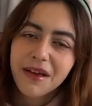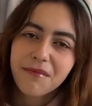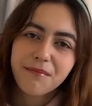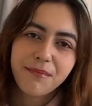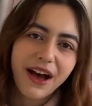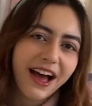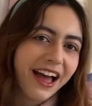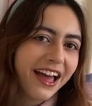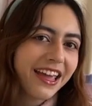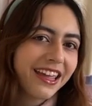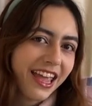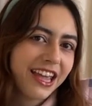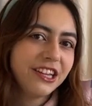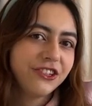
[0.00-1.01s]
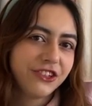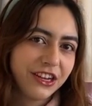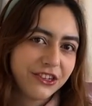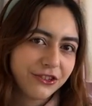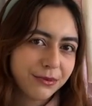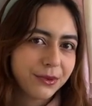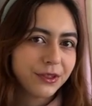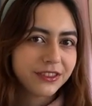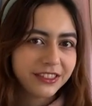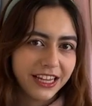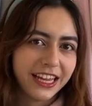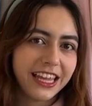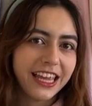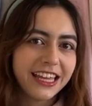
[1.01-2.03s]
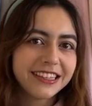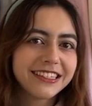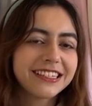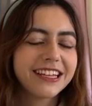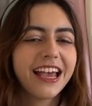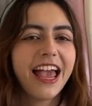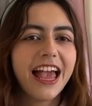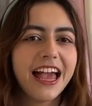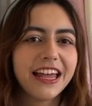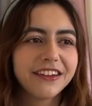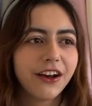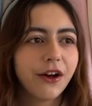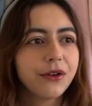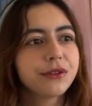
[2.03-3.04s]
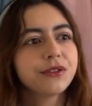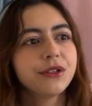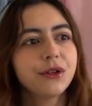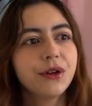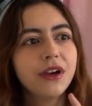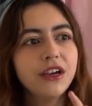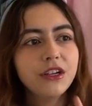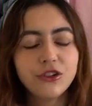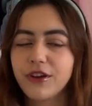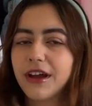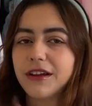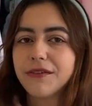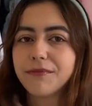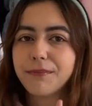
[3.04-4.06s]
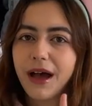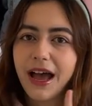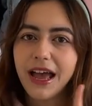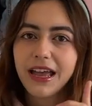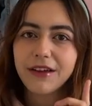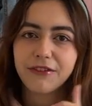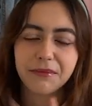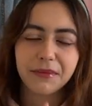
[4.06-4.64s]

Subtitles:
Buy a changeable tickets, and also try to buy from